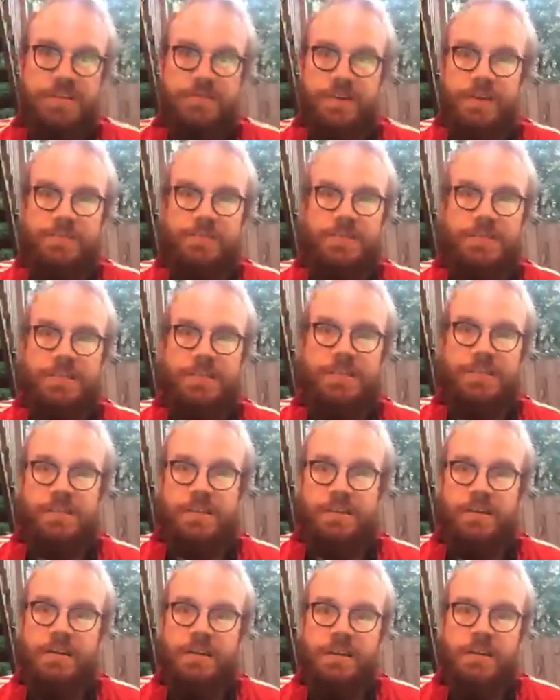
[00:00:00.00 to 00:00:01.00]
position,
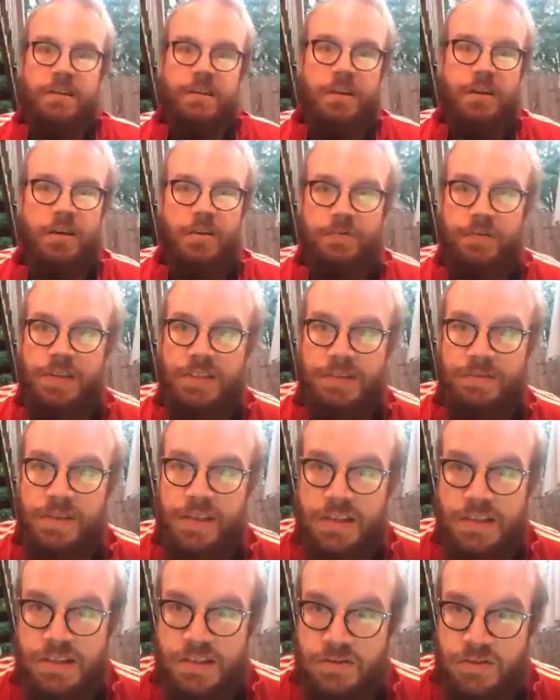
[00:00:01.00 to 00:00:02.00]
vis-a-vis
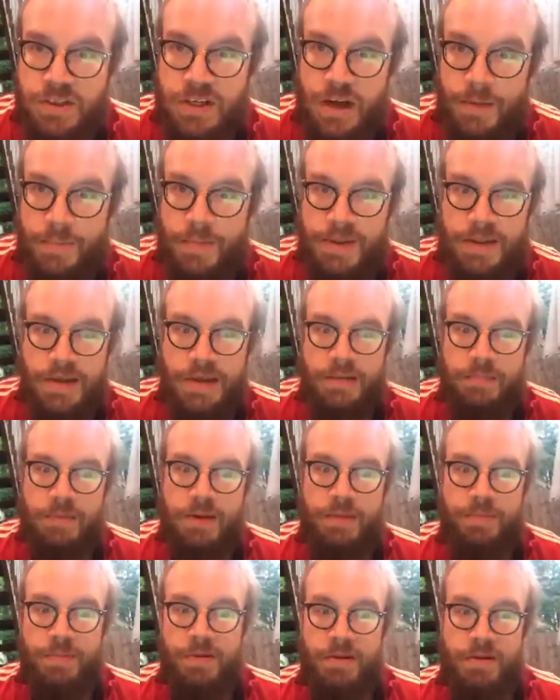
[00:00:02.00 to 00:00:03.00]
this huge company that
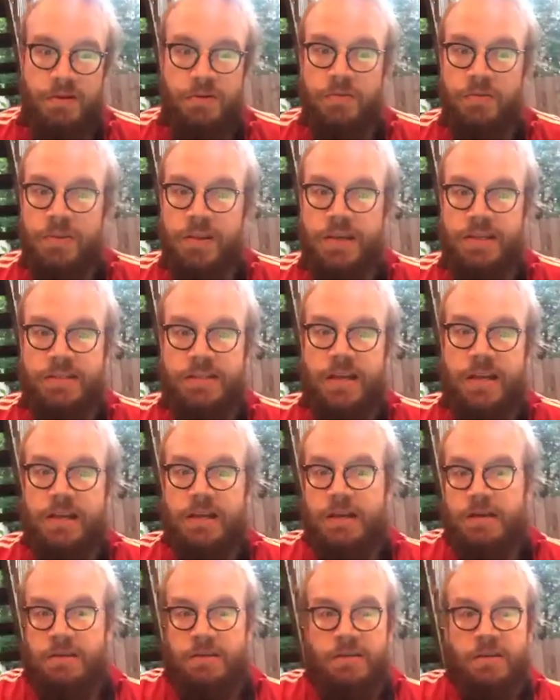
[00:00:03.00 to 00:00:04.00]
can do things like,
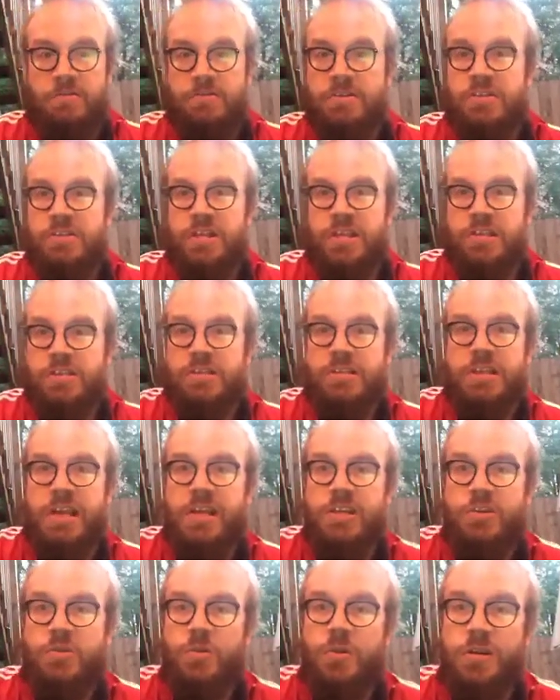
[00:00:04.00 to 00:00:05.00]

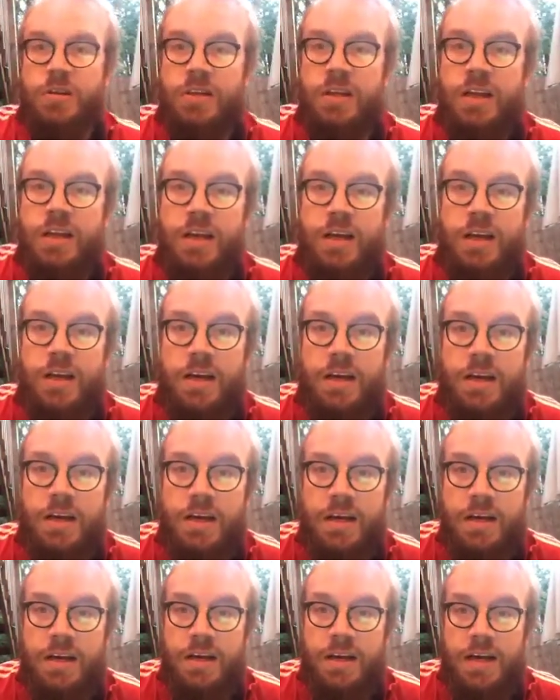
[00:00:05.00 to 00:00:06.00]
schedule
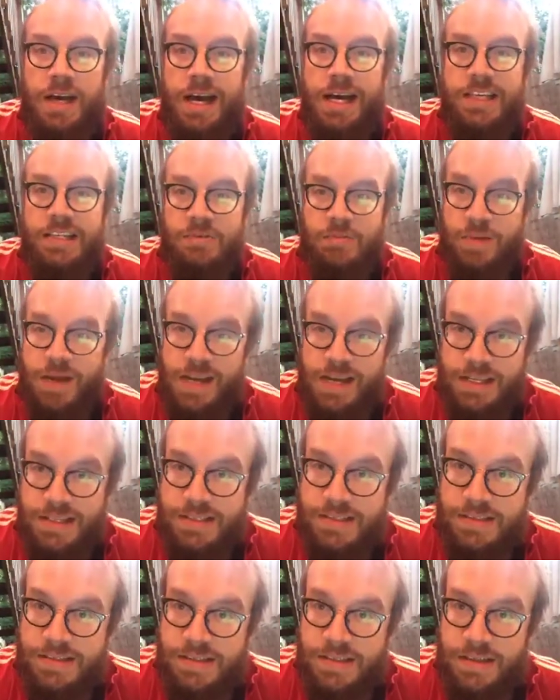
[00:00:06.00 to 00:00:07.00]
ICE
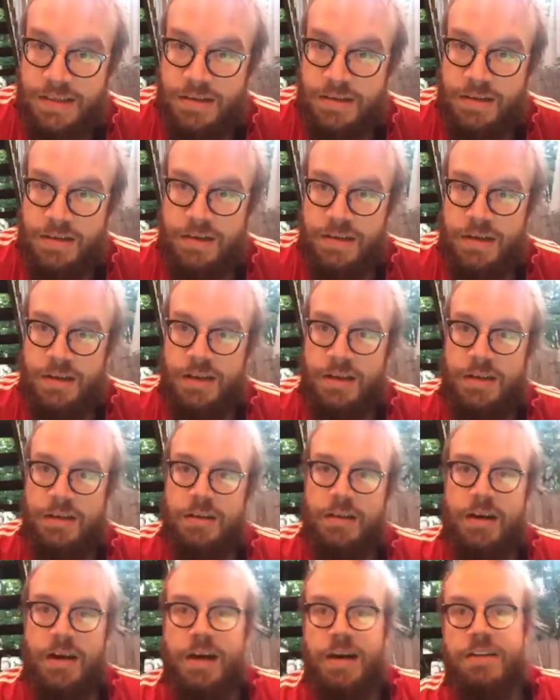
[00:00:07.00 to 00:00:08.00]
raids
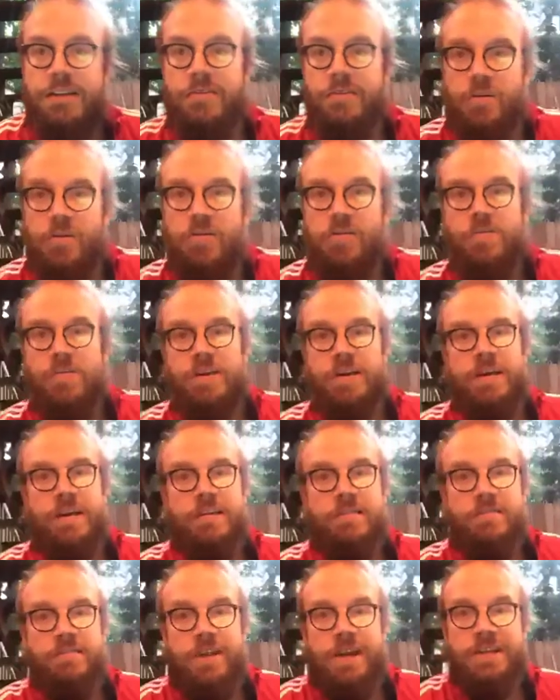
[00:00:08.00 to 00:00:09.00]
on their own fucking
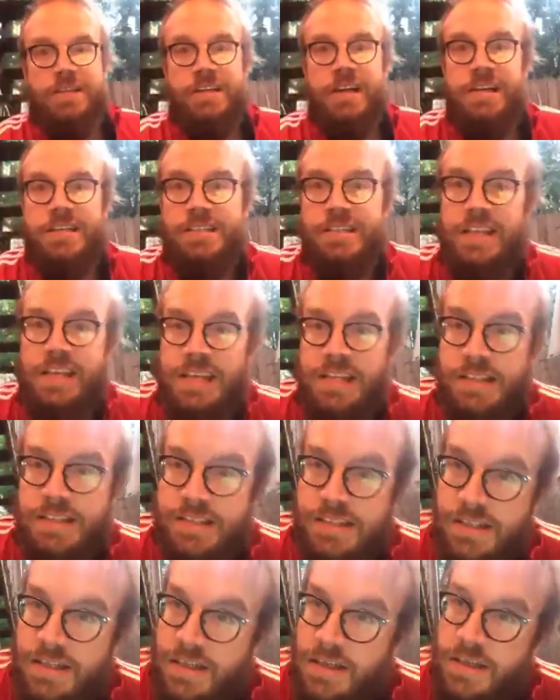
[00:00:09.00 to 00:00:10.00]
franchisees
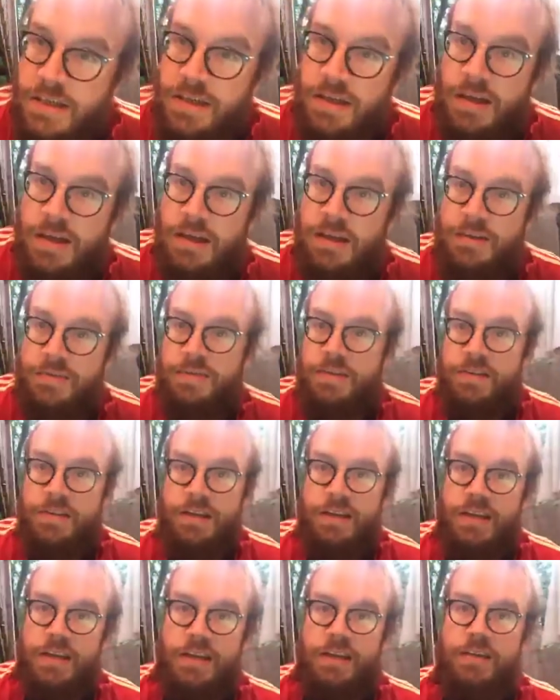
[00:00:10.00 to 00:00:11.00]
if they're
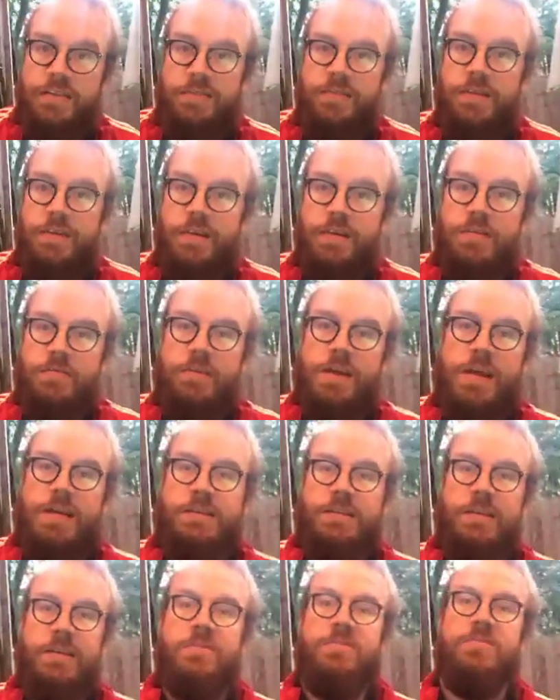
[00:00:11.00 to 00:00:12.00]
thinking of,
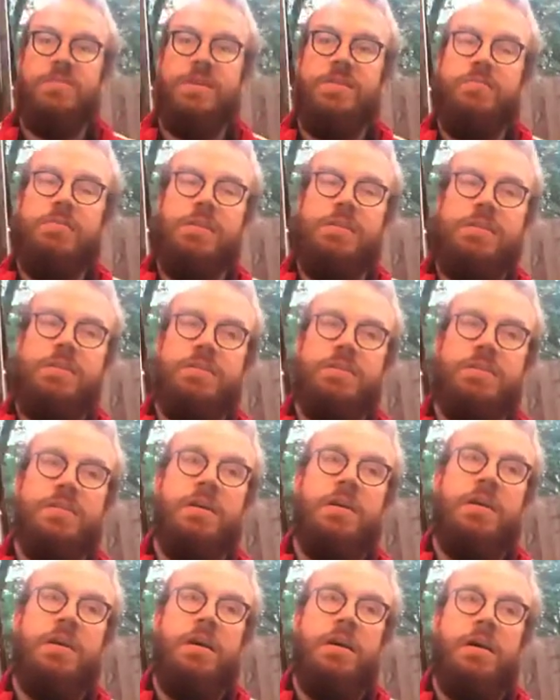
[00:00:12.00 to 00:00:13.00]
asking too many questions.
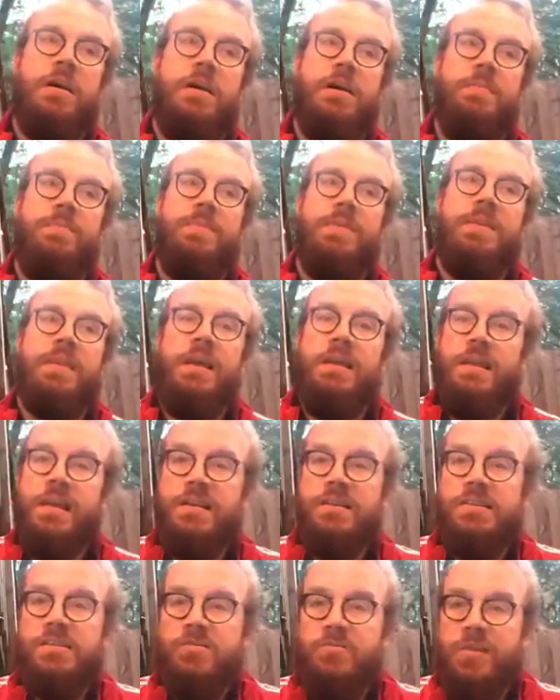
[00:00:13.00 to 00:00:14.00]
But they like
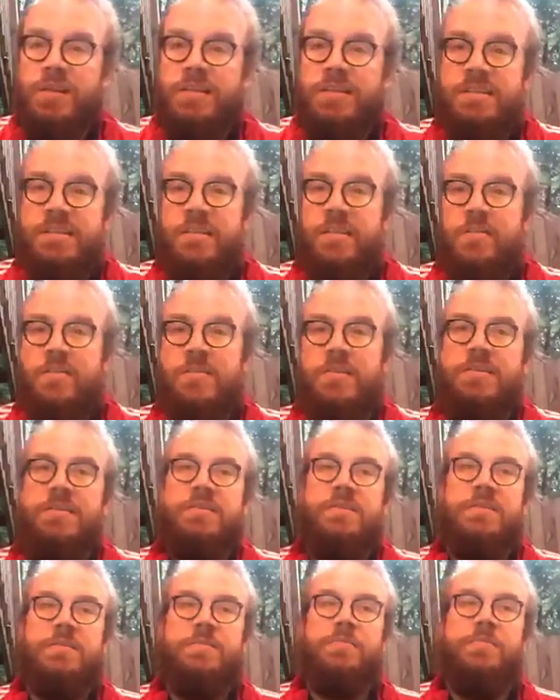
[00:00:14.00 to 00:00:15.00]
squeeze the owners to
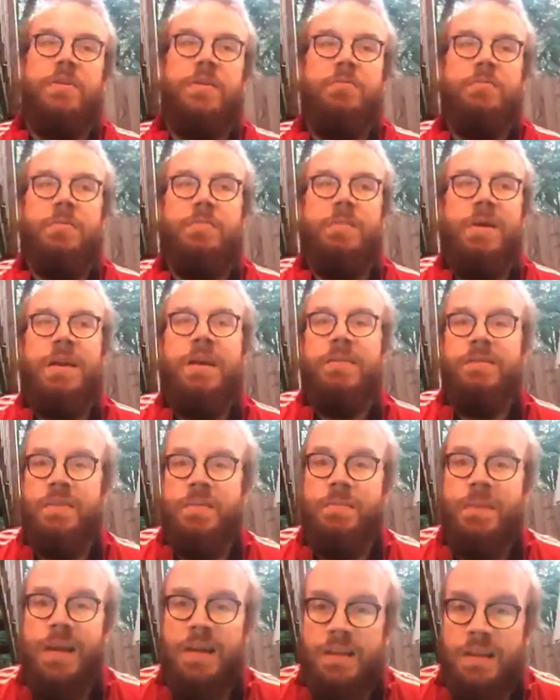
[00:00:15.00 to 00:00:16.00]
the point where many of them
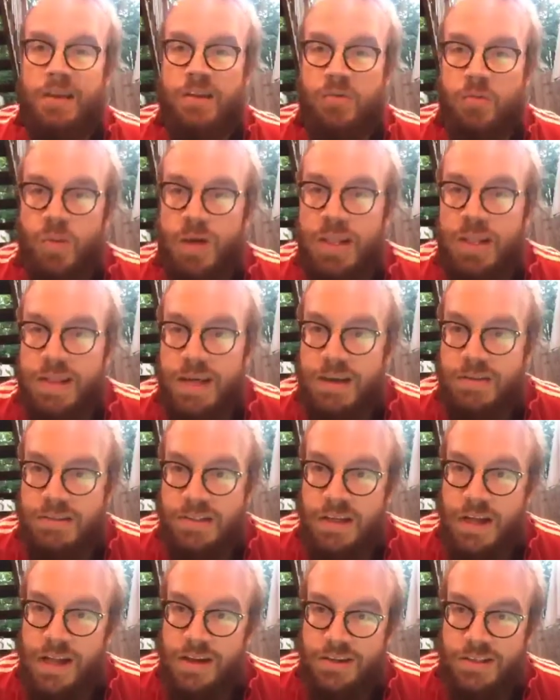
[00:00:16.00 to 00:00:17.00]
make like
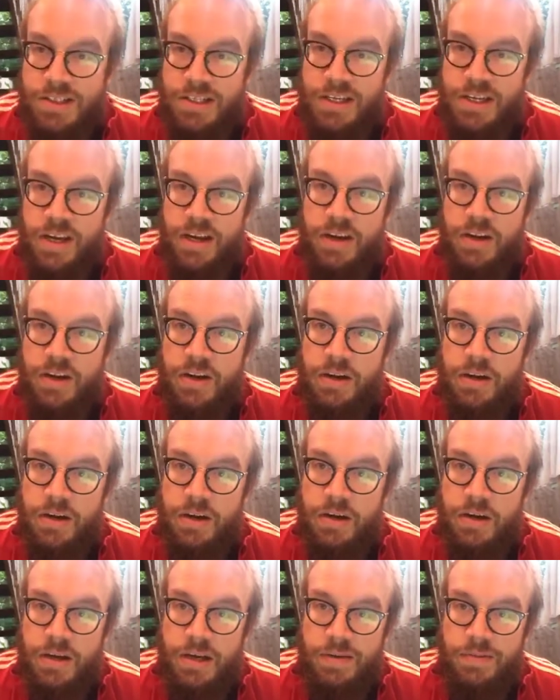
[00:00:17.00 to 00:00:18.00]
$20,000 a year,
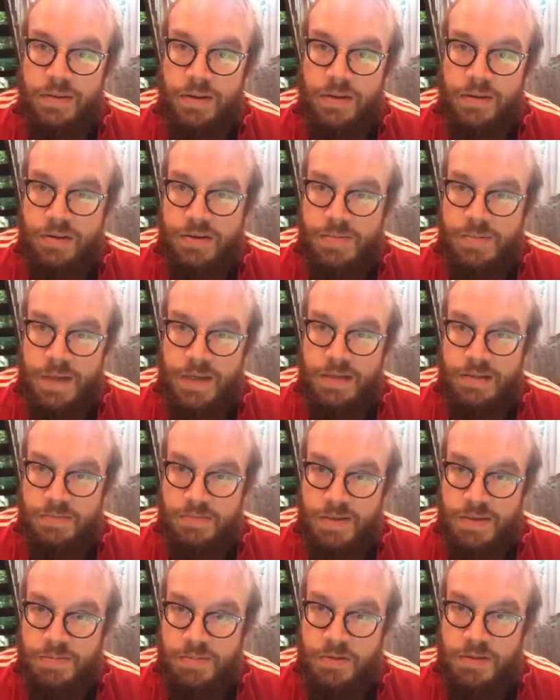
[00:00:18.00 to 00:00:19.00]
even though they're spectrally
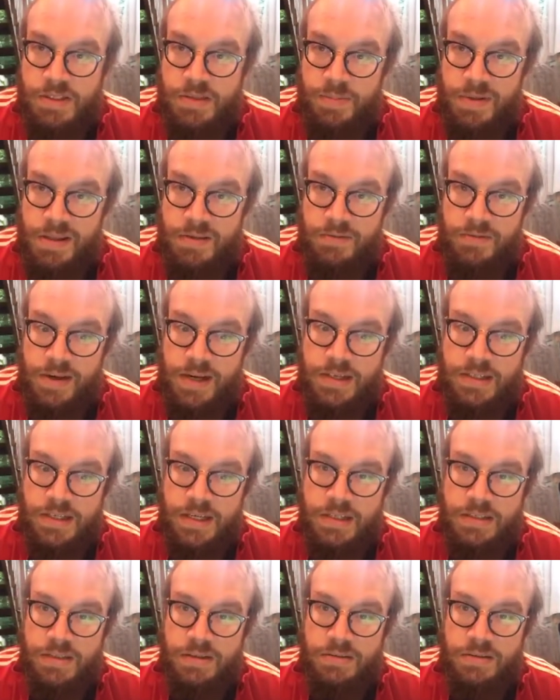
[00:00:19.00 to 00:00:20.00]
supposed to be the franchise
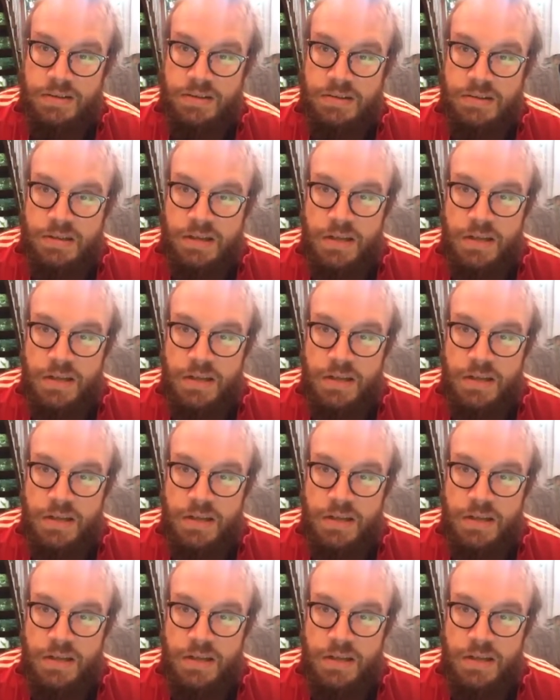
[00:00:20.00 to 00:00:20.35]
owners.